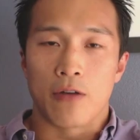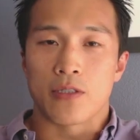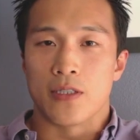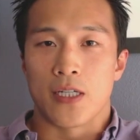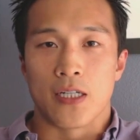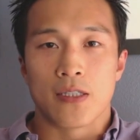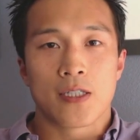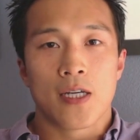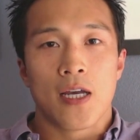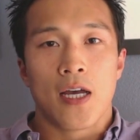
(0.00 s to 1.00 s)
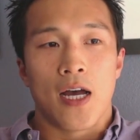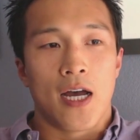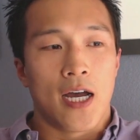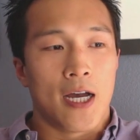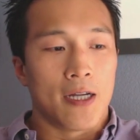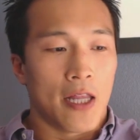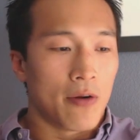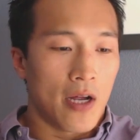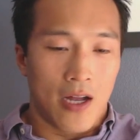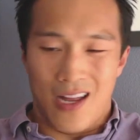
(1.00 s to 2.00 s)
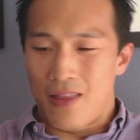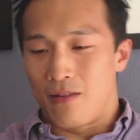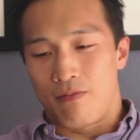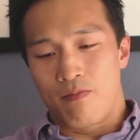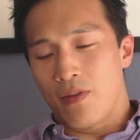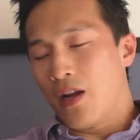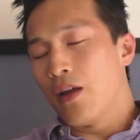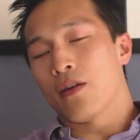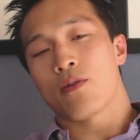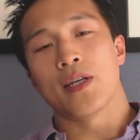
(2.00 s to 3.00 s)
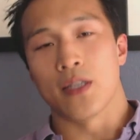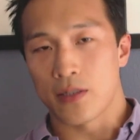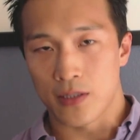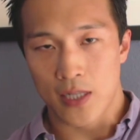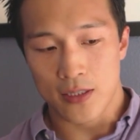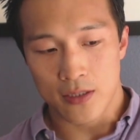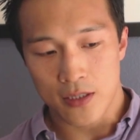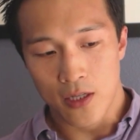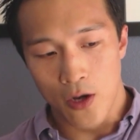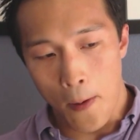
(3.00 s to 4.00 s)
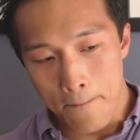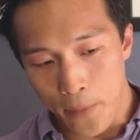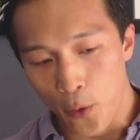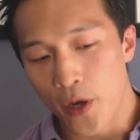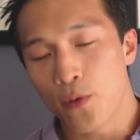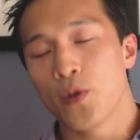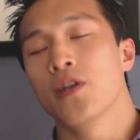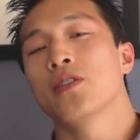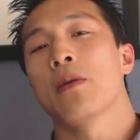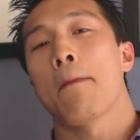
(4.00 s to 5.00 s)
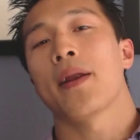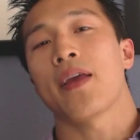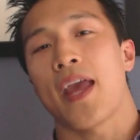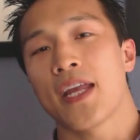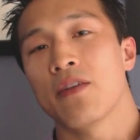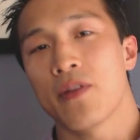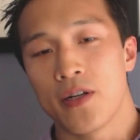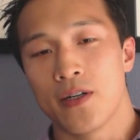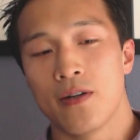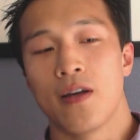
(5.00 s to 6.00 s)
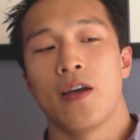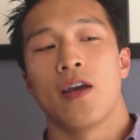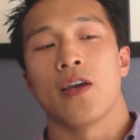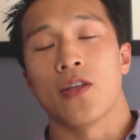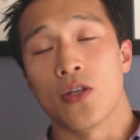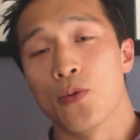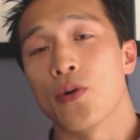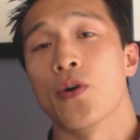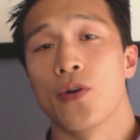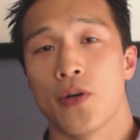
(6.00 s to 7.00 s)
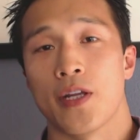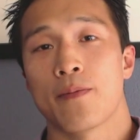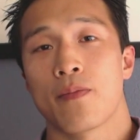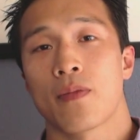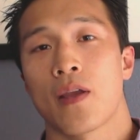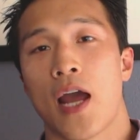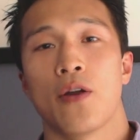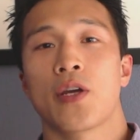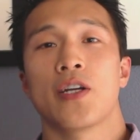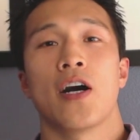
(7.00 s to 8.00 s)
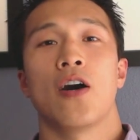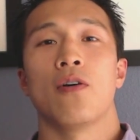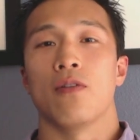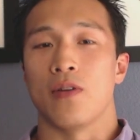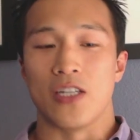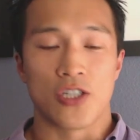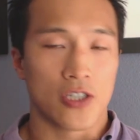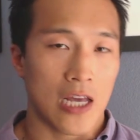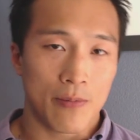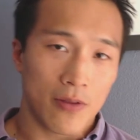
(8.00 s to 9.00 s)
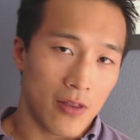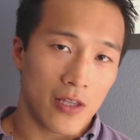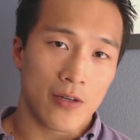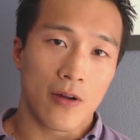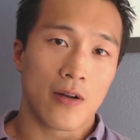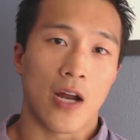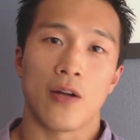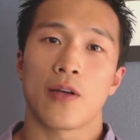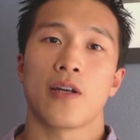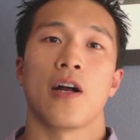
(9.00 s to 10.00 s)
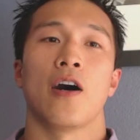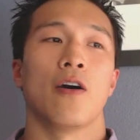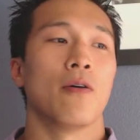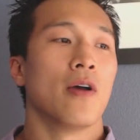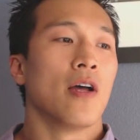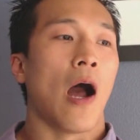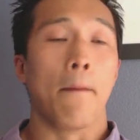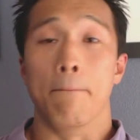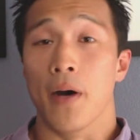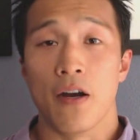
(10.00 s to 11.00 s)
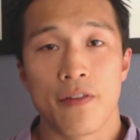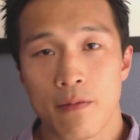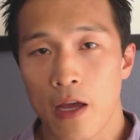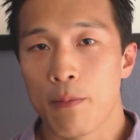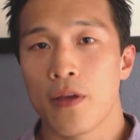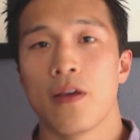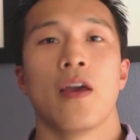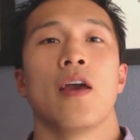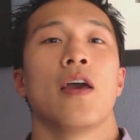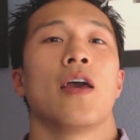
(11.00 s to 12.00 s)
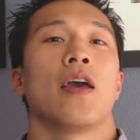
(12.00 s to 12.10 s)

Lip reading: That was intense. There were other crazy exercises. The whole point was, by the end of it all, you were hurting. I don't care how in shape you think you are. I don't care how buff you might be.